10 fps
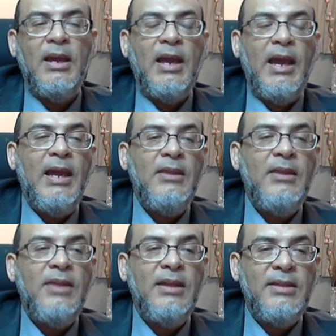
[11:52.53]
And
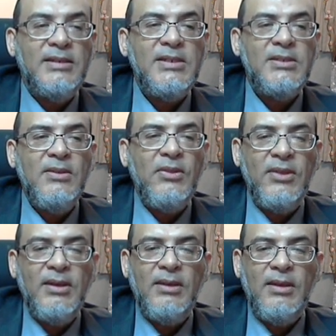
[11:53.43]
the interesting
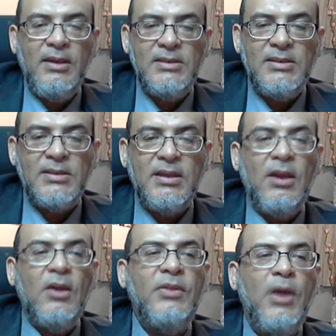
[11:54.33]
thing is
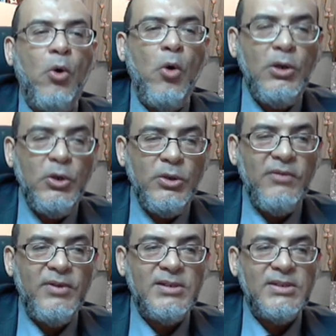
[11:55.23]
the whole
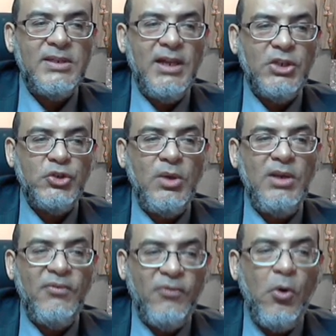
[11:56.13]
universe actually
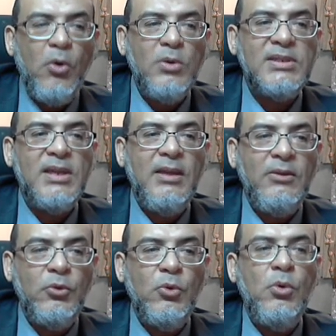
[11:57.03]
falls
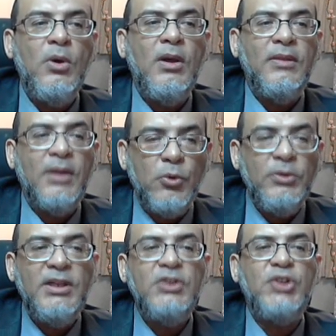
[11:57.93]
into the
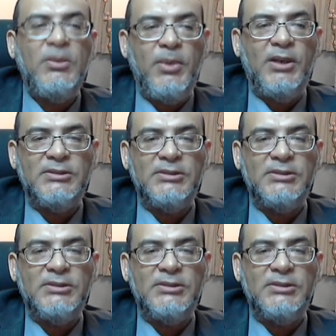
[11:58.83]
contingent part.